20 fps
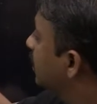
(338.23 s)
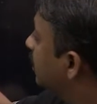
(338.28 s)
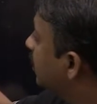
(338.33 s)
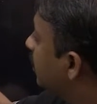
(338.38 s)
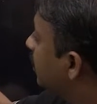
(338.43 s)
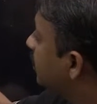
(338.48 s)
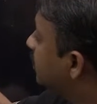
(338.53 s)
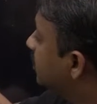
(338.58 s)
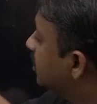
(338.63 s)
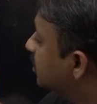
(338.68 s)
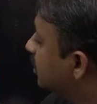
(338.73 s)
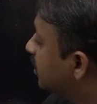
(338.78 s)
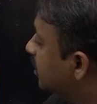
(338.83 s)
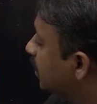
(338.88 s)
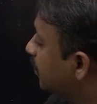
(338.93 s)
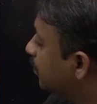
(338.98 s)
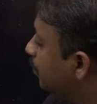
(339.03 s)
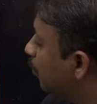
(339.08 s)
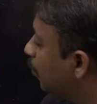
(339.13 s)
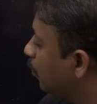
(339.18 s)
regions at
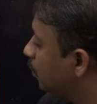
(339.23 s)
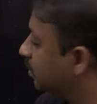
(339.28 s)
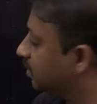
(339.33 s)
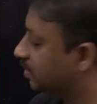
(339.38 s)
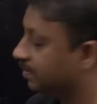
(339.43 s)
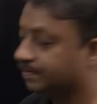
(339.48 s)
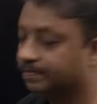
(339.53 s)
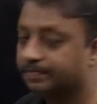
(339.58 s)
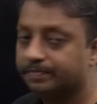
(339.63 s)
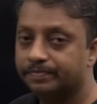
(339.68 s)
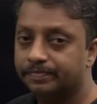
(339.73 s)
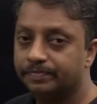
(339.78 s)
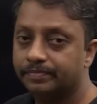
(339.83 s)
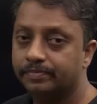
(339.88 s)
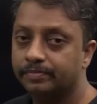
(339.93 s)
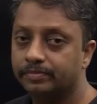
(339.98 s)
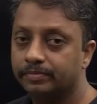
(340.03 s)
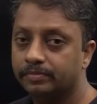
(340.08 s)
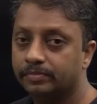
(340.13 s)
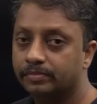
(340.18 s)
the poles.
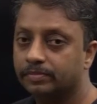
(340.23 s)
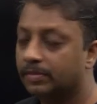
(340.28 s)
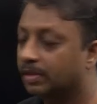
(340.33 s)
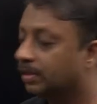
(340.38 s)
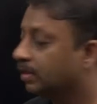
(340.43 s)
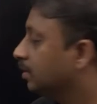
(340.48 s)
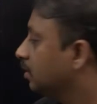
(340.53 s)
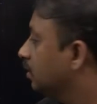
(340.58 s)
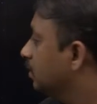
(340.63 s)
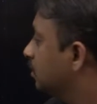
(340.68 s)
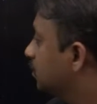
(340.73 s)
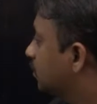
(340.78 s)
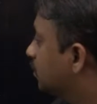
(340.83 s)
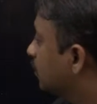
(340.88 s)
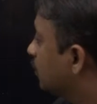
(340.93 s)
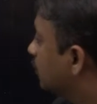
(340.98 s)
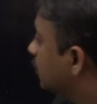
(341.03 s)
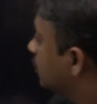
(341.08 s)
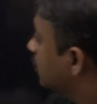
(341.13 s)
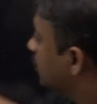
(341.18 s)

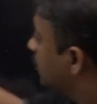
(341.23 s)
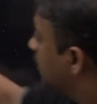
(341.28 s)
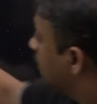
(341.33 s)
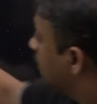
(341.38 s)
So